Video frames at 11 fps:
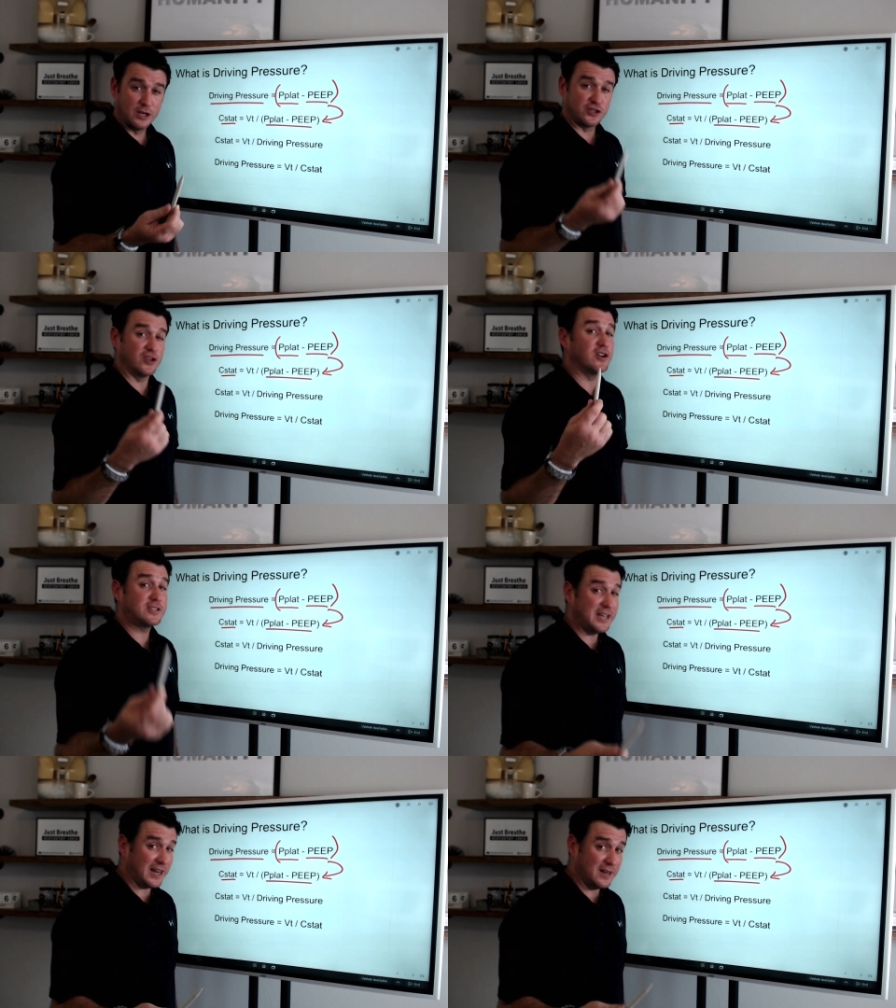So
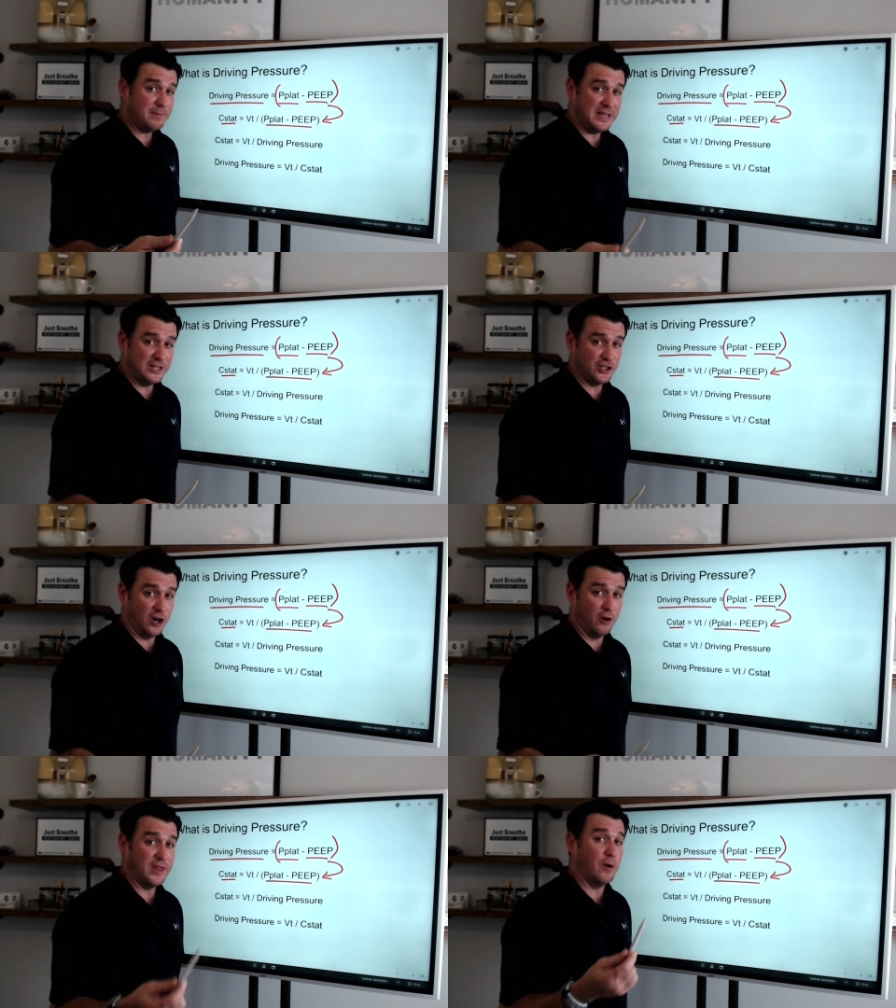you're telling me,
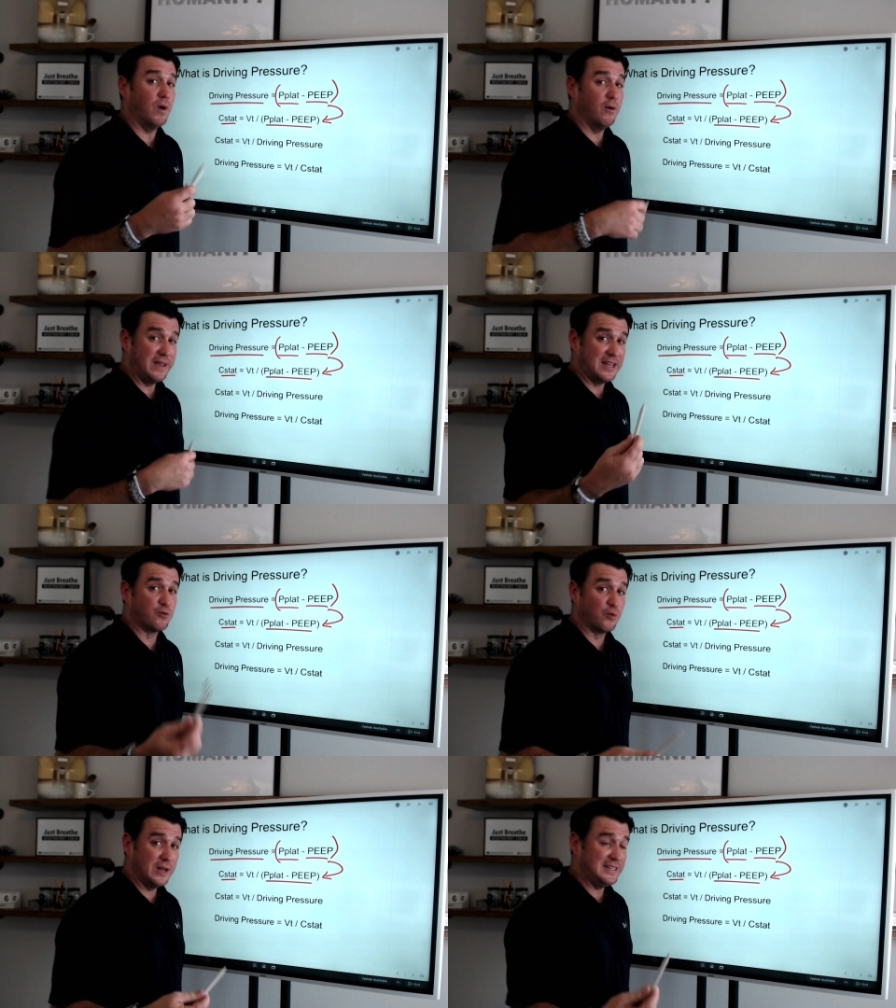Joe, that what we
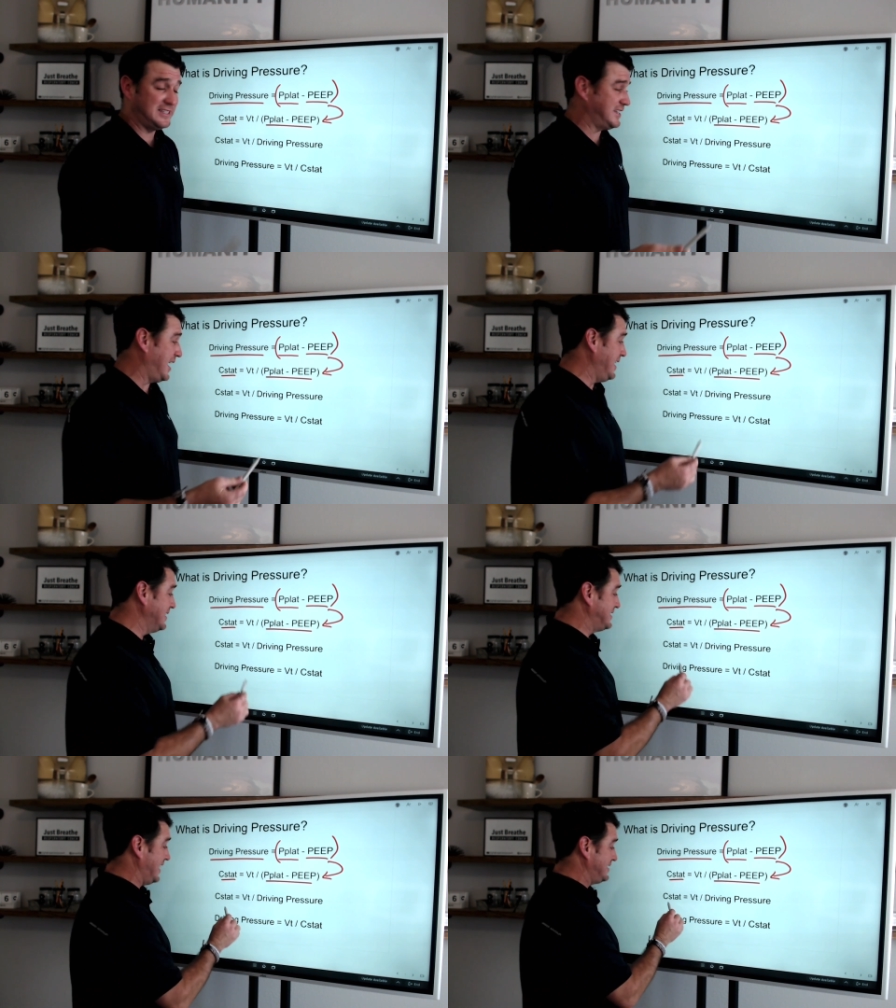can really say
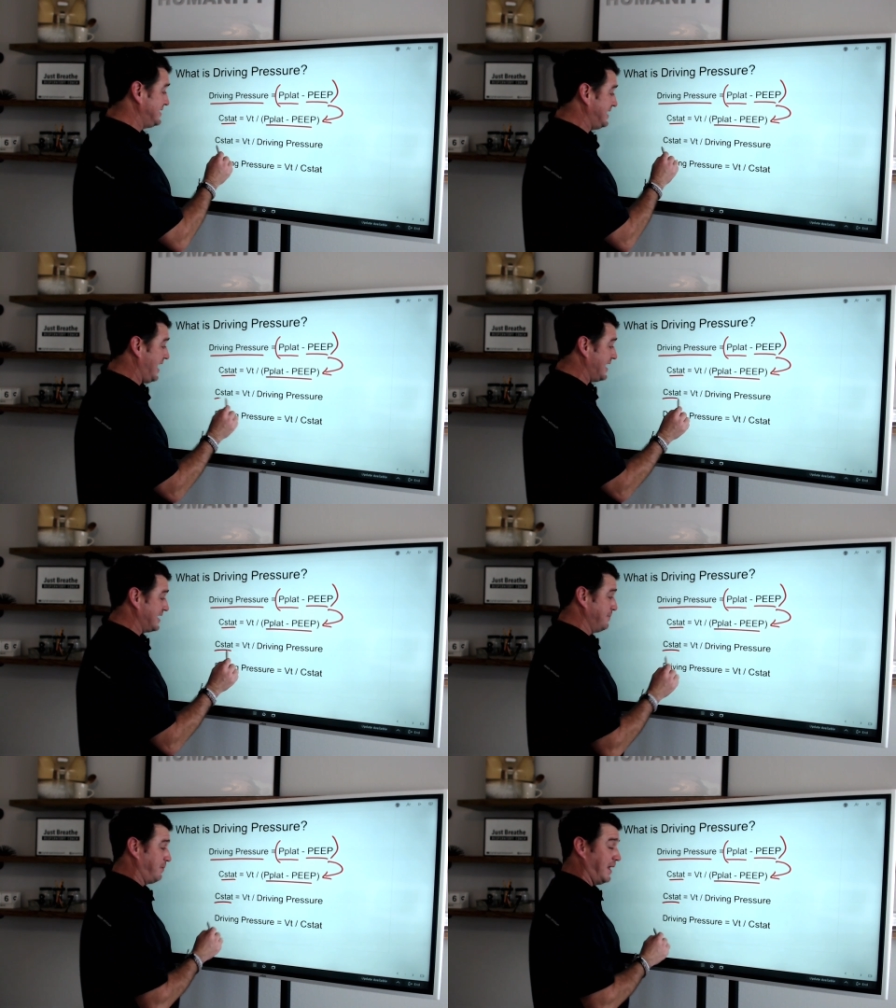is that
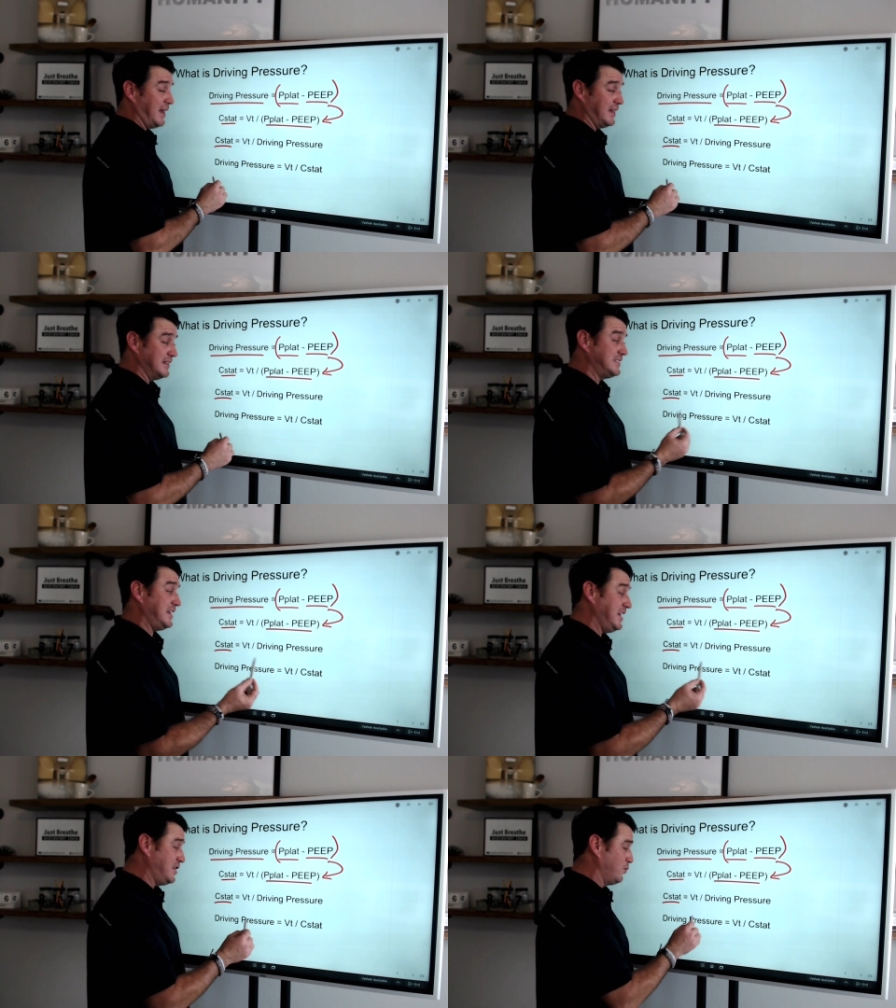static
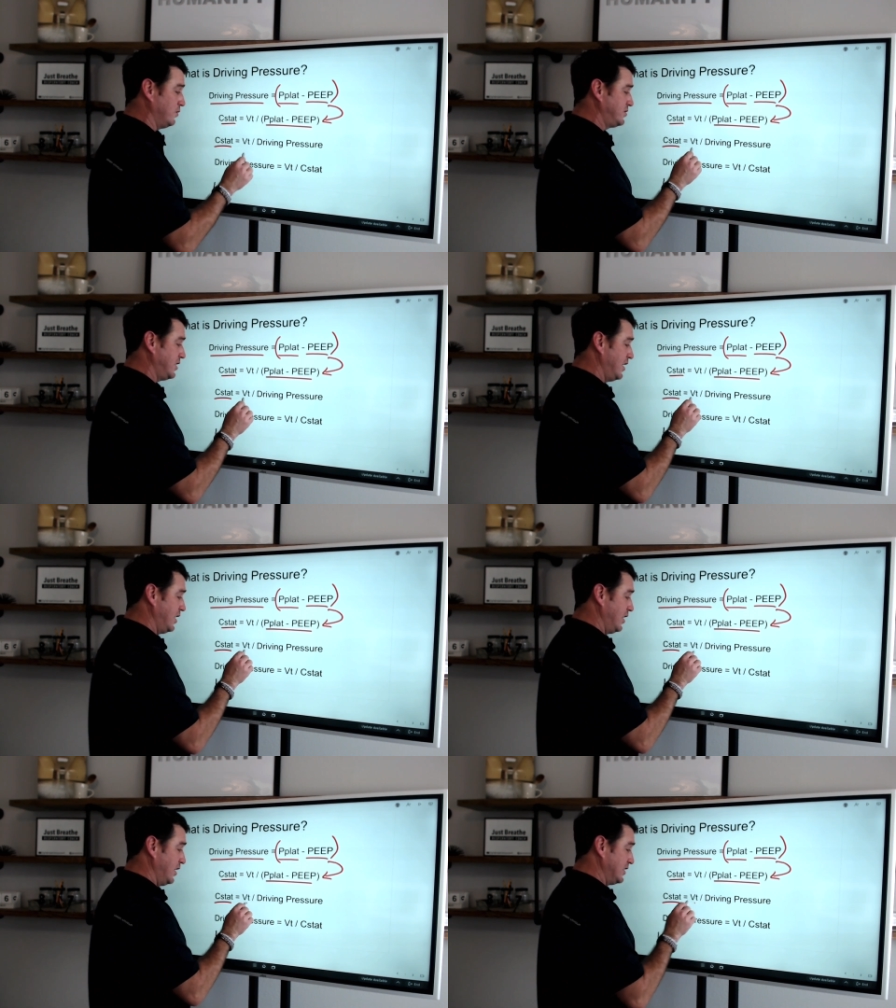compliance equals
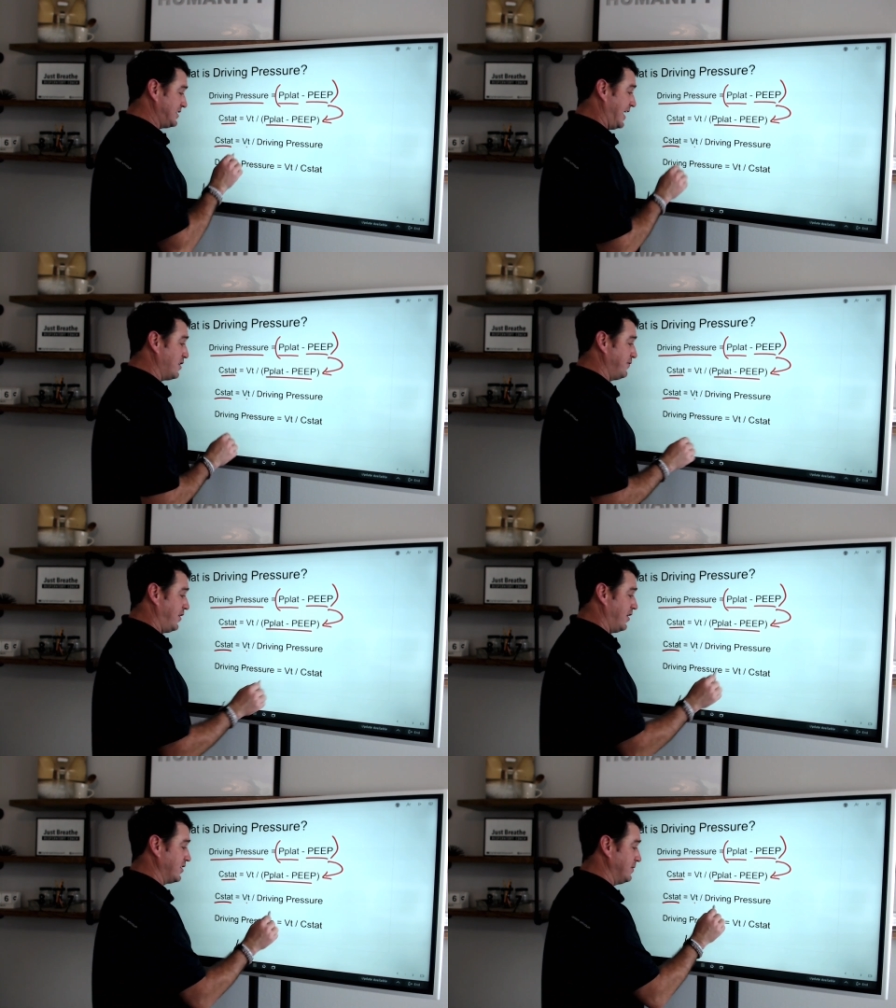tidal
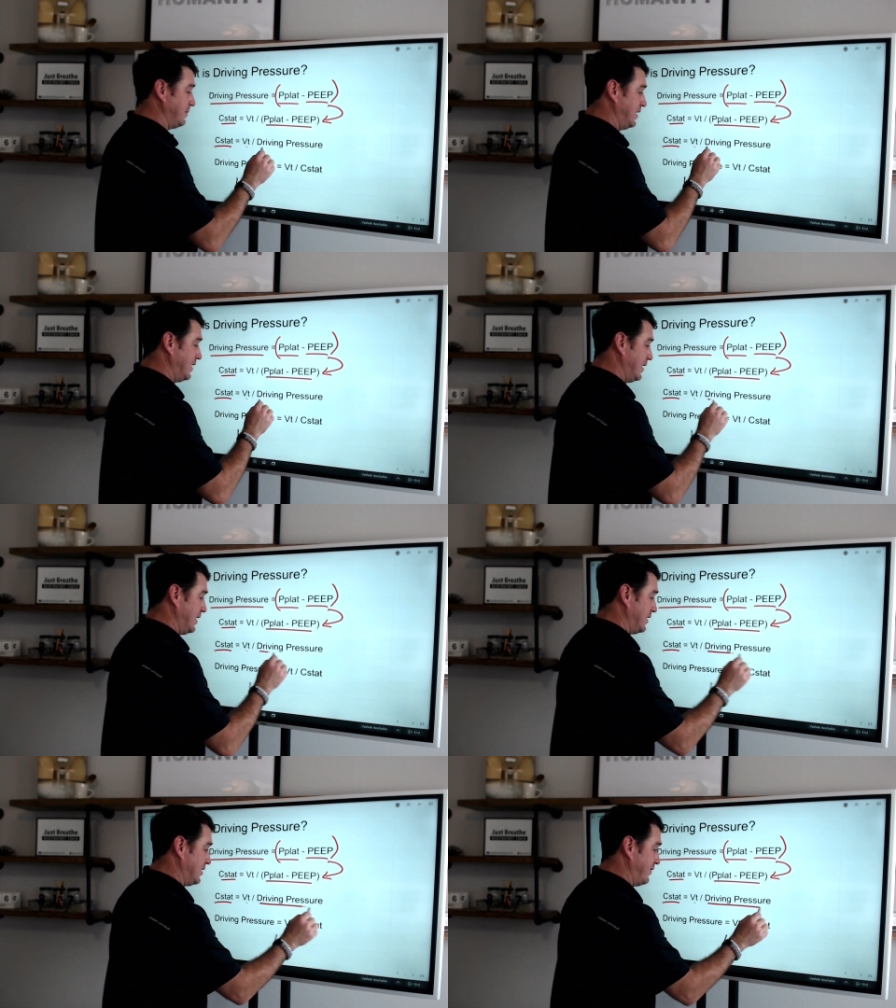volume
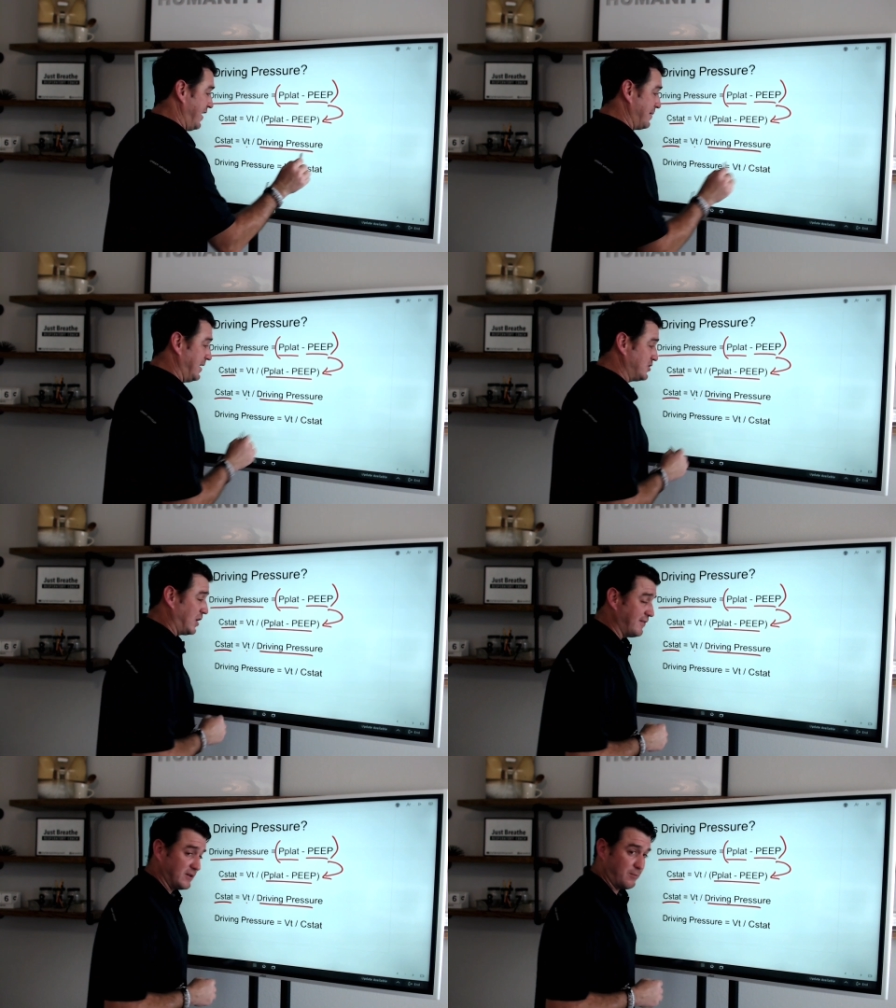divided by
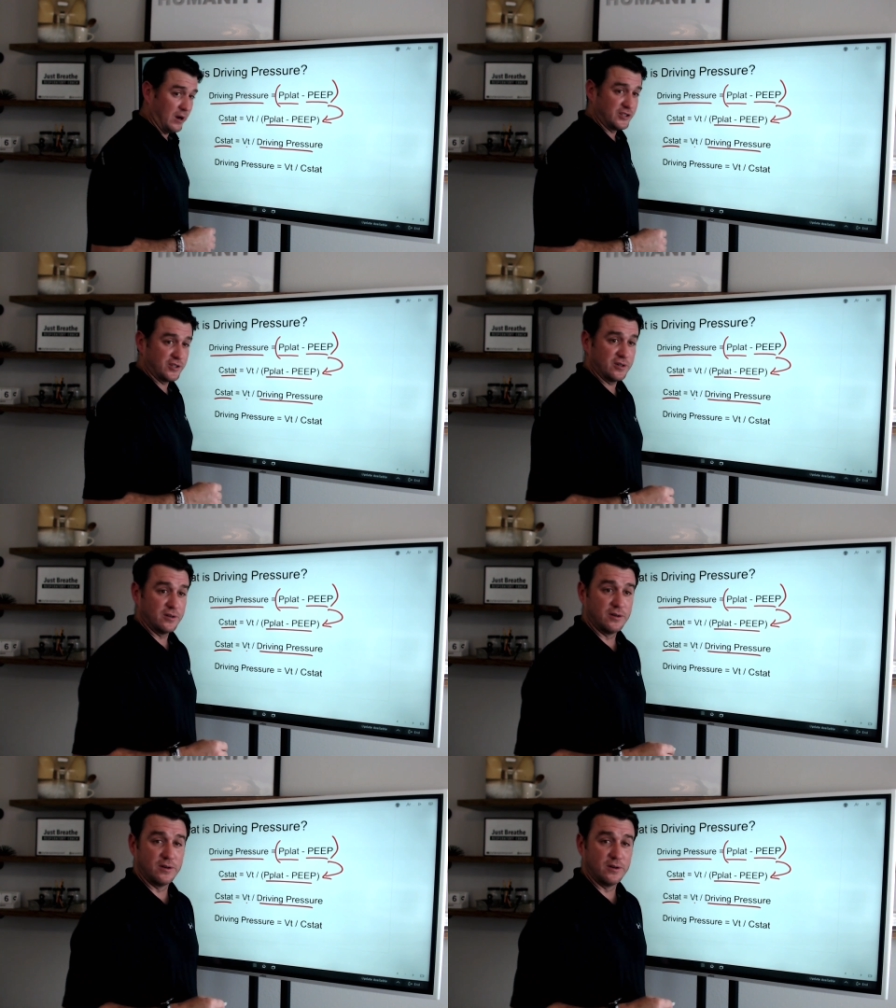driving pressure.